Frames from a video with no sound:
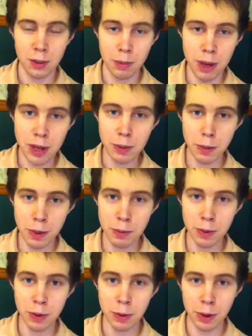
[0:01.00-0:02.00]
Make
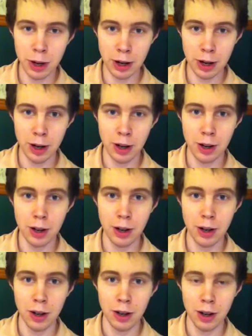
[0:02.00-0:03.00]
people aware
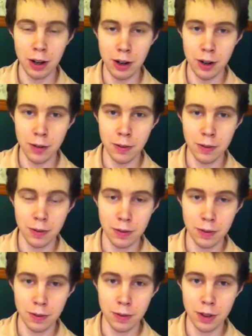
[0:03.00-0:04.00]
of
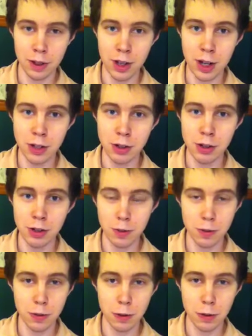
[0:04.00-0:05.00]
the dangerous
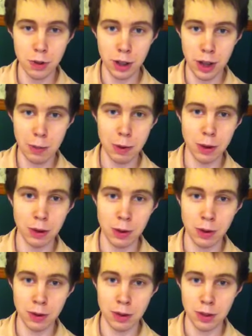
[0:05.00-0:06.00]
food
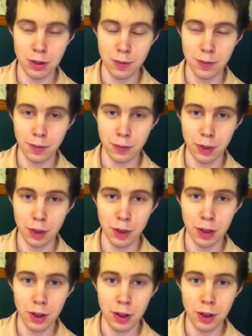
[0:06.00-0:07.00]
chemicals
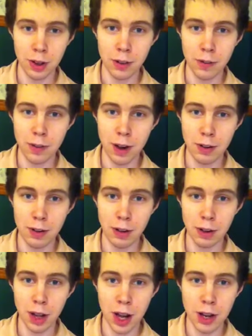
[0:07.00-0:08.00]
that are found in
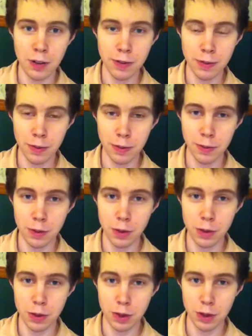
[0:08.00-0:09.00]
a lot of the
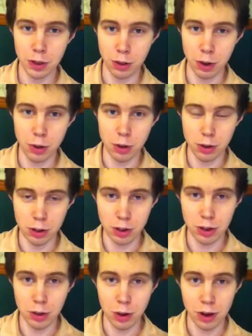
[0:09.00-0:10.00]
foods in your grocery
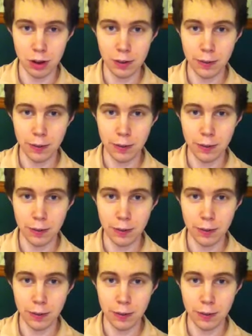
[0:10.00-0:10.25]
store.